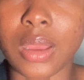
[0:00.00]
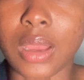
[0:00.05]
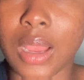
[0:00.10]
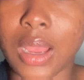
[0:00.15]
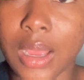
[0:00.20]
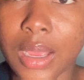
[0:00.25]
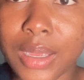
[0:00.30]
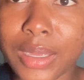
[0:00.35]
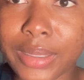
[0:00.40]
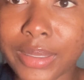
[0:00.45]

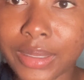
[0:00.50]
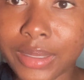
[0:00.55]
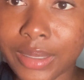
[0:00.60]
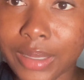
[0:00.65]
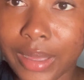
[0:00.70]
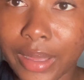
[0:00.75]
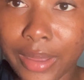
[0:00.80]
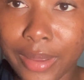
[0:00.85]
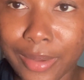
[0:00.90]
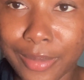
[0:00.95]
I
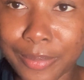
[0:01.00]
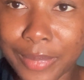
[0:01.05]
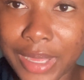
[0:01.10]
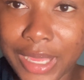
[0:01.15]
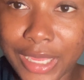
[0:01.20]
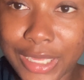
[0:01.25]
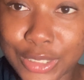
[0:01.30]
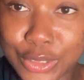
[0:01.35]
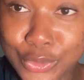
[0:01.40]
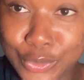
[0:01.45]
am a
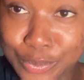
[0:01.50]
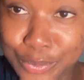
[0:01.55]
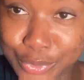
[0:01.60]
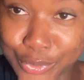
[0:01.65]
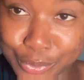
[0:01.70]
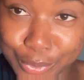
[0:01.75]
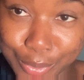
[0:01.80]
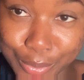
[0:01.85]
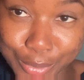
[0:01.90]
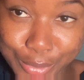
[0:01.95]

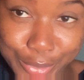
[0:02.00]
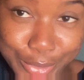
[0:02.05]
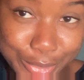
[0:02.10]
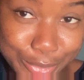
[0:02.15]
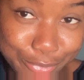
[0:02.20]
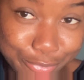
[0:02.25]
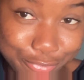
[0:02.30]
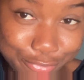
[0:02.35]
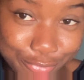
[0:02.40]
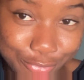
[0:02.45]
doomscroller
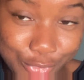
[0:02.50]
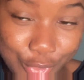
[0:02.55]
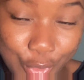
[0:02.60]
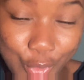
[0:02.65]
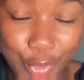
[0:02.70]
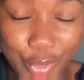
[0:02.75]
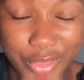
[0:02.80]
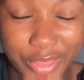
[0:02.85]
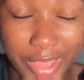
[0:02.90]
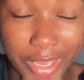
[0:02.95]

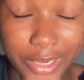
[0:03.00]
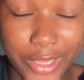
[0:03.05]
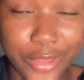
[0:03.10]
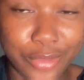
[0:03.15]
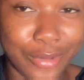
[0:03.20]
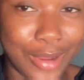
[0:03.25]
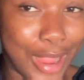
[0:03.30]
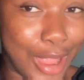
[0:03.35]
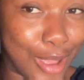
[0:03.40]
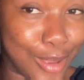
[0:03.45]
on that
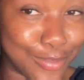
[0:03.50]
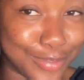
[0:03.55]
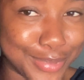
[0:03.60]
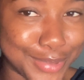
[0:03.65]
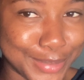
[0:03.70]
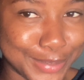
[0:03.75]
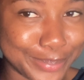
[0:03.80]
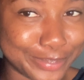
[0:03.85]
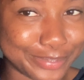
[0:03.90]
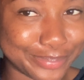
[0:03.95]
other app
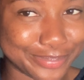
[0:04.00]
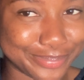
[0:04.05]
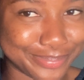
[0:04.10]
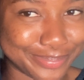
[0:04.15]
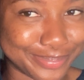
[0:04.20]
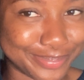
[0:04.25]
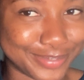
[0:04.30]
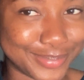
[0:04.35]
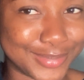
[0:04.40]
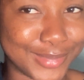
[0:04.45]

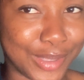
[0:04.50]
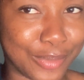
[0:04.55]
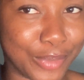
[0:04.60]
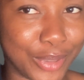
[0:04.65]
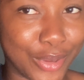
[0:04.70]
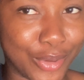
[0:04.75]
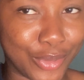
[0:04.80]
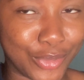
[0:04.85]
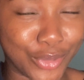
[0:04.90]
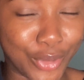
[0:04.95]
that we
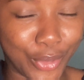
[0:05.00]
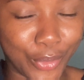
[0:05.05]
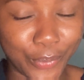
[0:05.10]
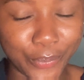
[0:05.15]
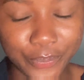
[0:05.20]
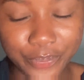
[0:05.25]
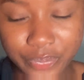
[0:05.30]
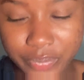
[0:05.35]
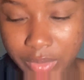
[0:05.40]
all know.